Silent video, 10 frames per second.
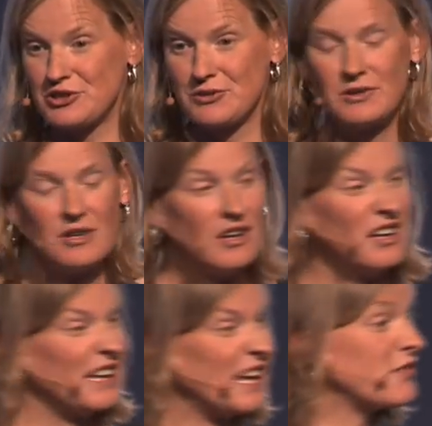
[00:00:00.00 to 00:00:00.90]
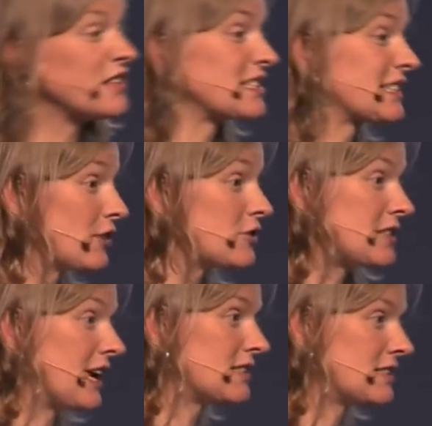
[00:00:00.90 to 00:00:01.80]
you even the skill
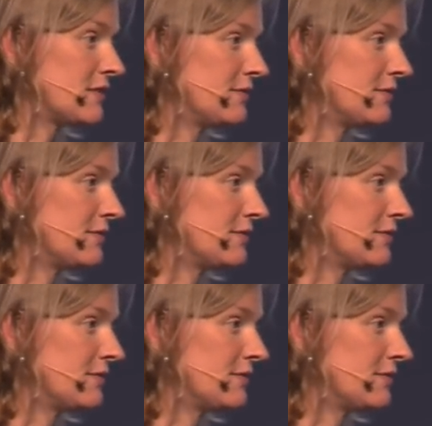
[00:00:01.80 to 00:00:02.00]
sets.